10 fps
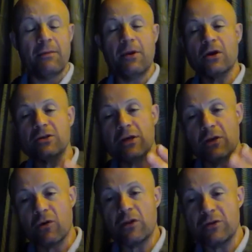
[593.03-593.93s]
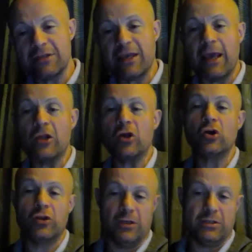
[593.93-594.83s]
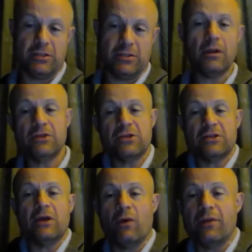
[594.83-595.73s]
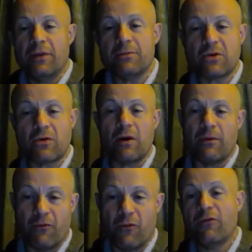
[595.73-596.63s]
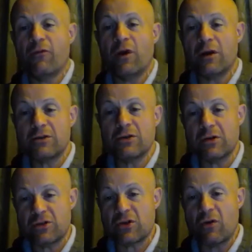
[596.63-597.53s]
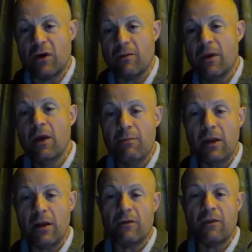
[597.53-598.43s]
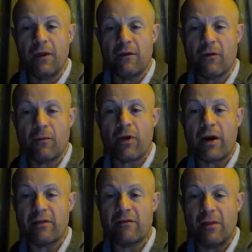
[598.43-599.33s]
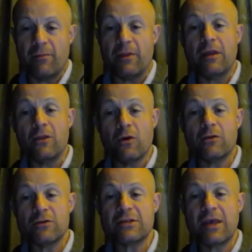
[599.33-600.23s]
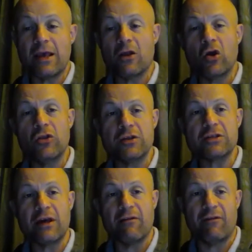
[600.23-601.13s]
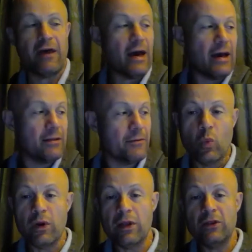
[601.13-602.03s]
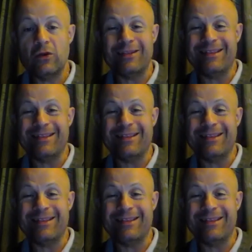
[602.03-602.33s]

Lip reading: Because in order to scale goodness, let's just say one team Scrum, if we consider Scrum being a good thing for product development, in order to scale goodness of that, we need to